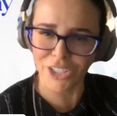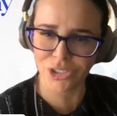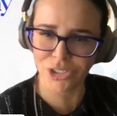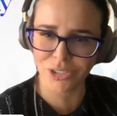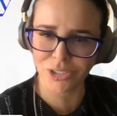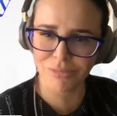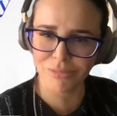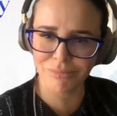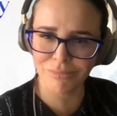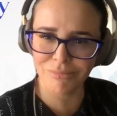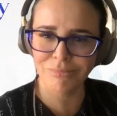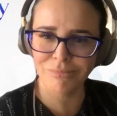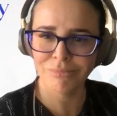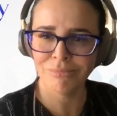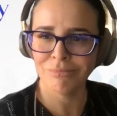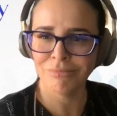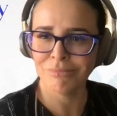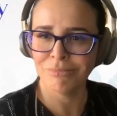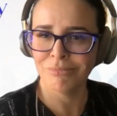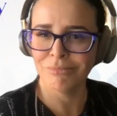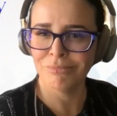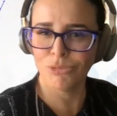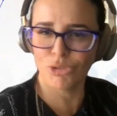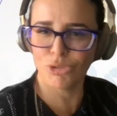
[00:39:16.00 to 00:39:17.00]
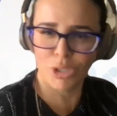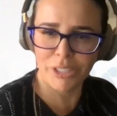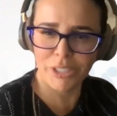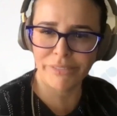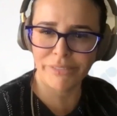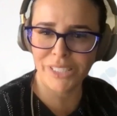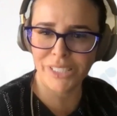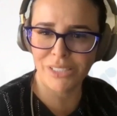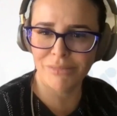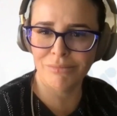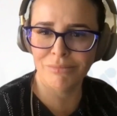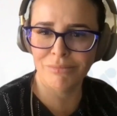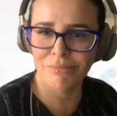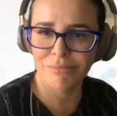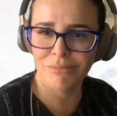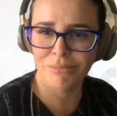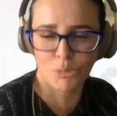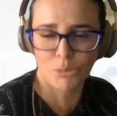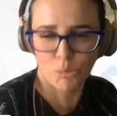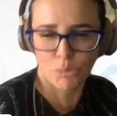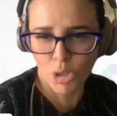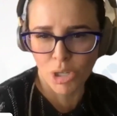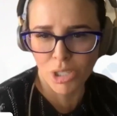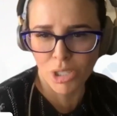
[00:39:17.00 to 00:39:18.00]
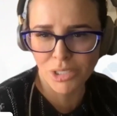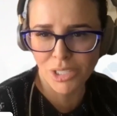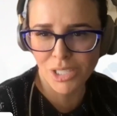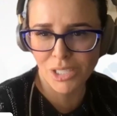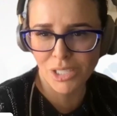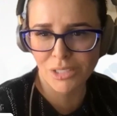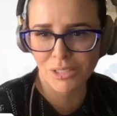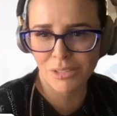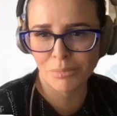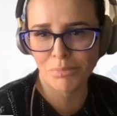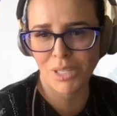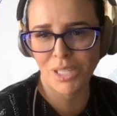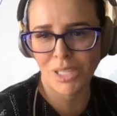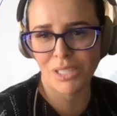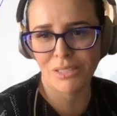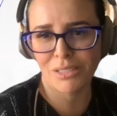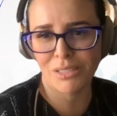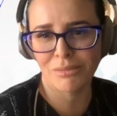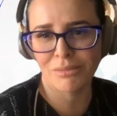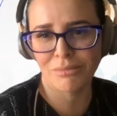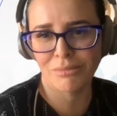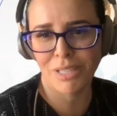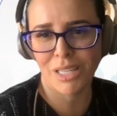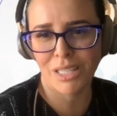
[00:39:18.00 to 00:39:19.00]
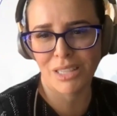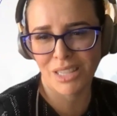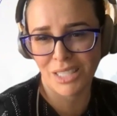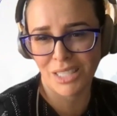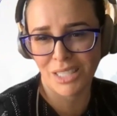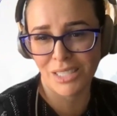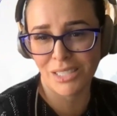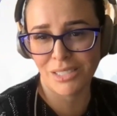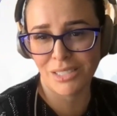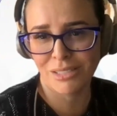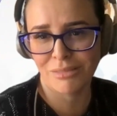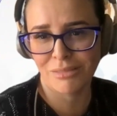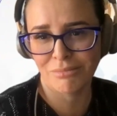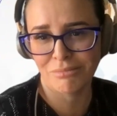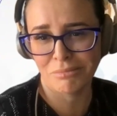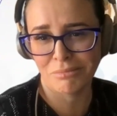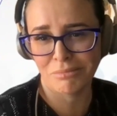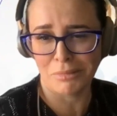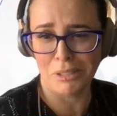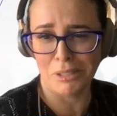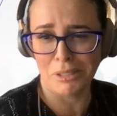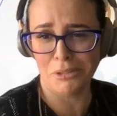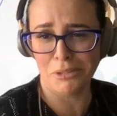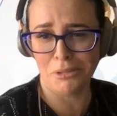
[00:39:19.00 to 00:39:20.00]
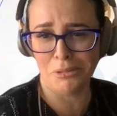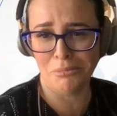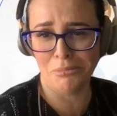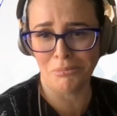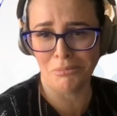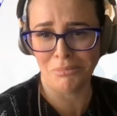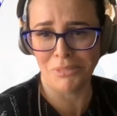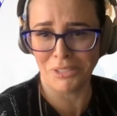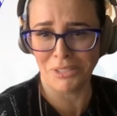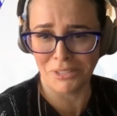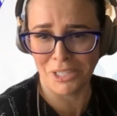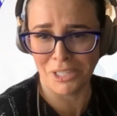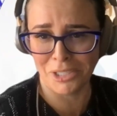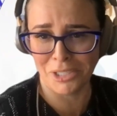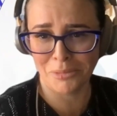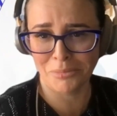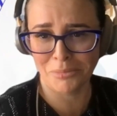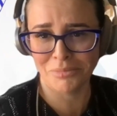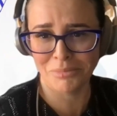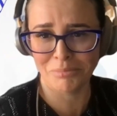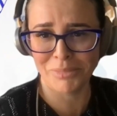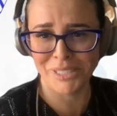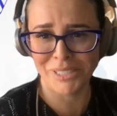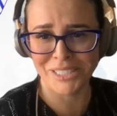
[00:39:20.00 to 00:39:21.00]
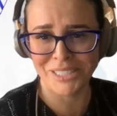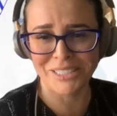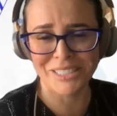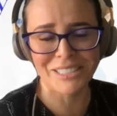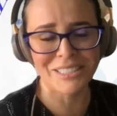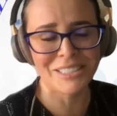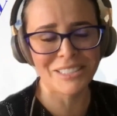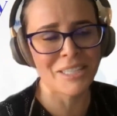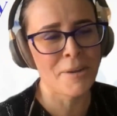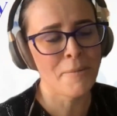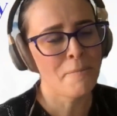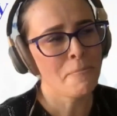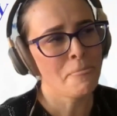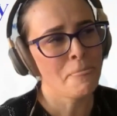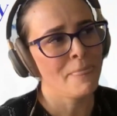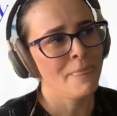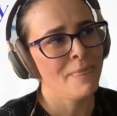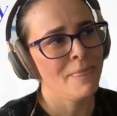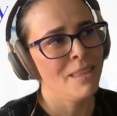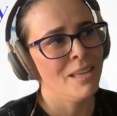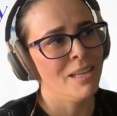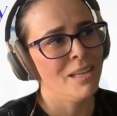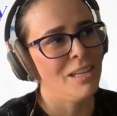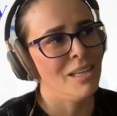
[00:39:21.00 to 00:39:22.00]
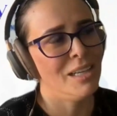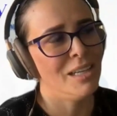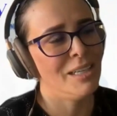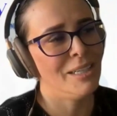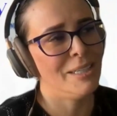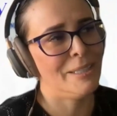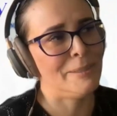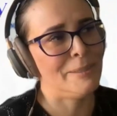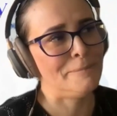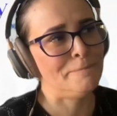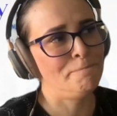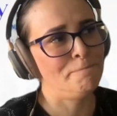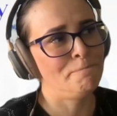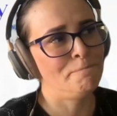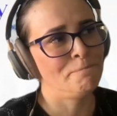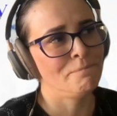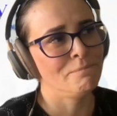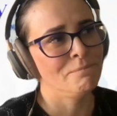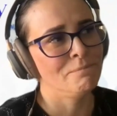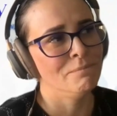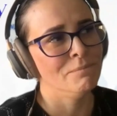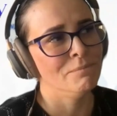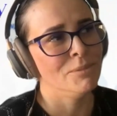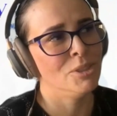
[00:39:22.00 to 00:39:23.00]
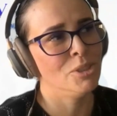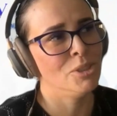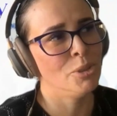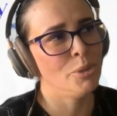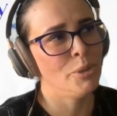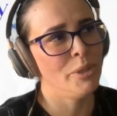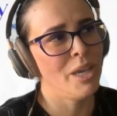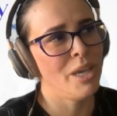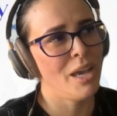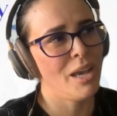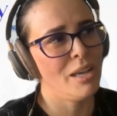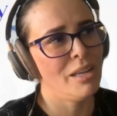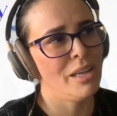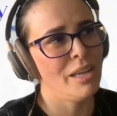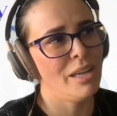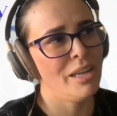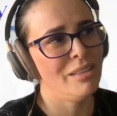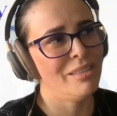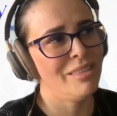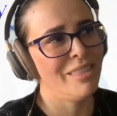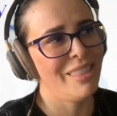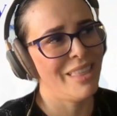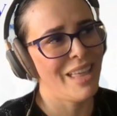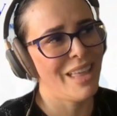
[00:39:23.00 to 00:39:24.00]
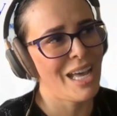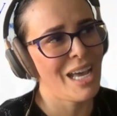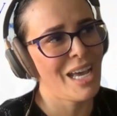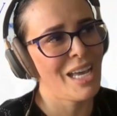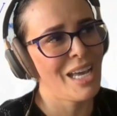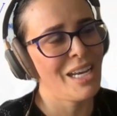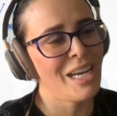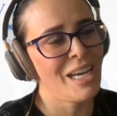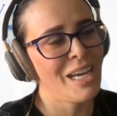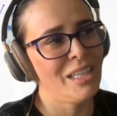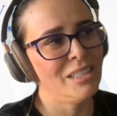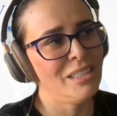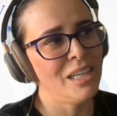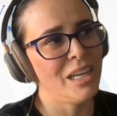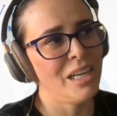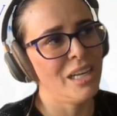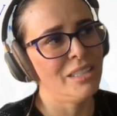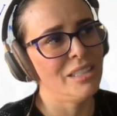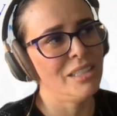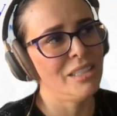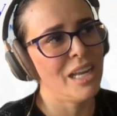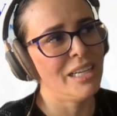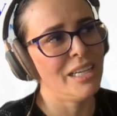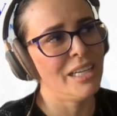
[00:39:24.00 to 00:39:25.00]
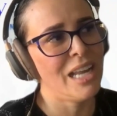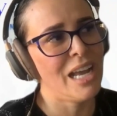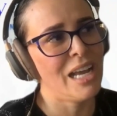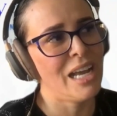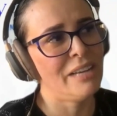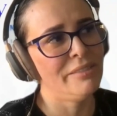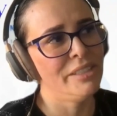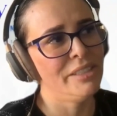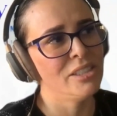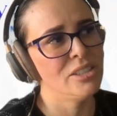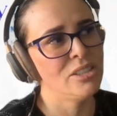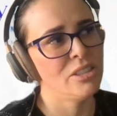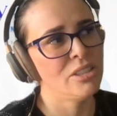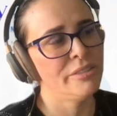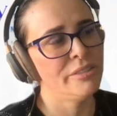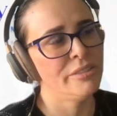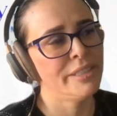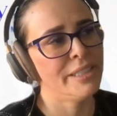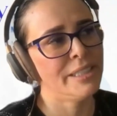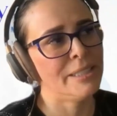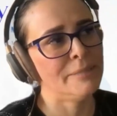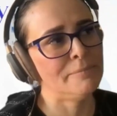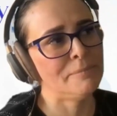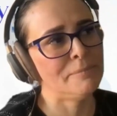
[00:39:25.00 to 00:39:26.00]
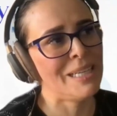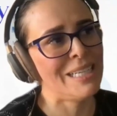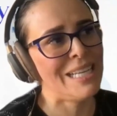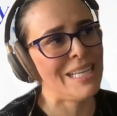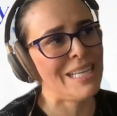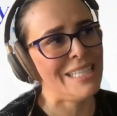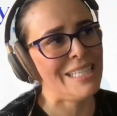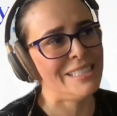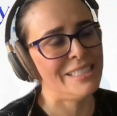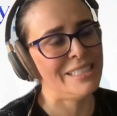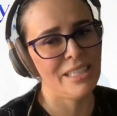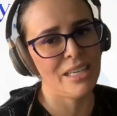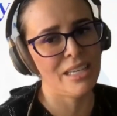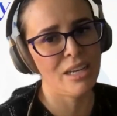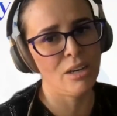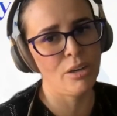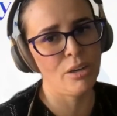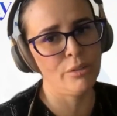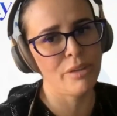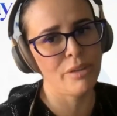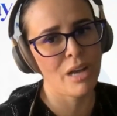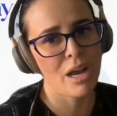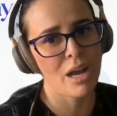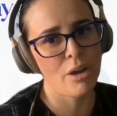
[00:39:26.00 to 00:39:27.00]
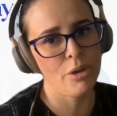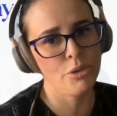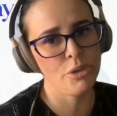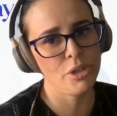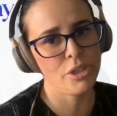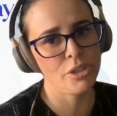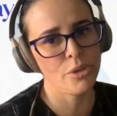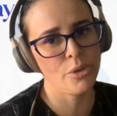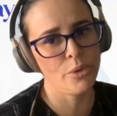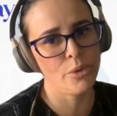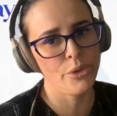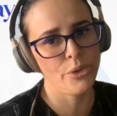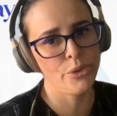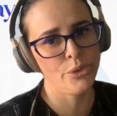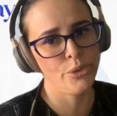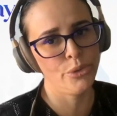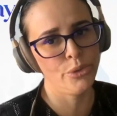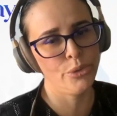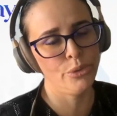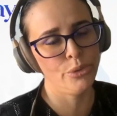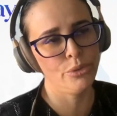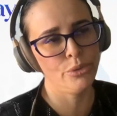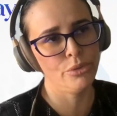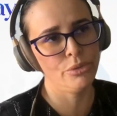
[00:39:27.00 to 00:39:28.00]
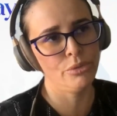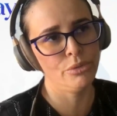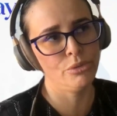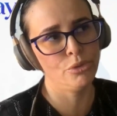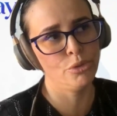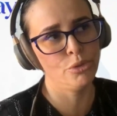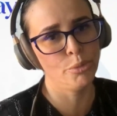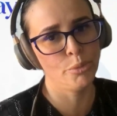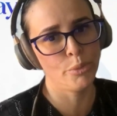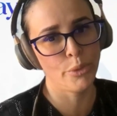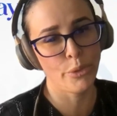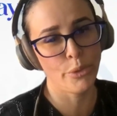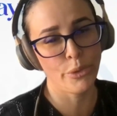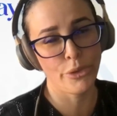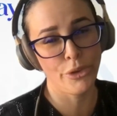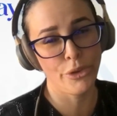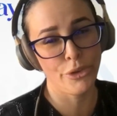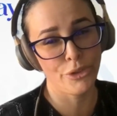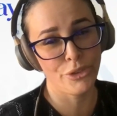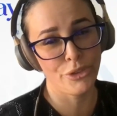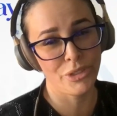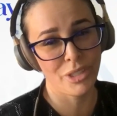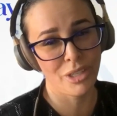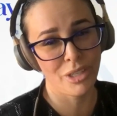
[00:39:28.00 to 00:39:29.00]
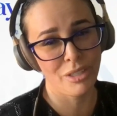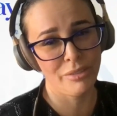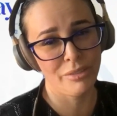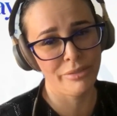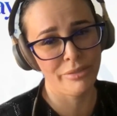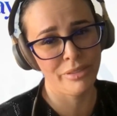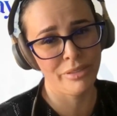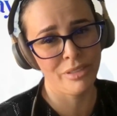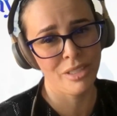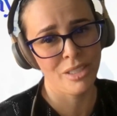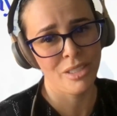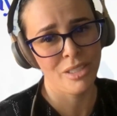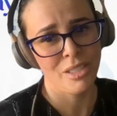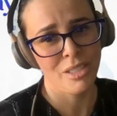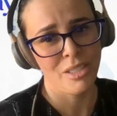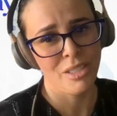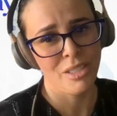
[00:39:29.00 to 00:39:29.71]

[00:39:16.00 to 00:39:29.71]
passion-driven, not project, but at least, I don't know, the startup business. So yeah, that and having sort of an idea of how you're going to support yourself,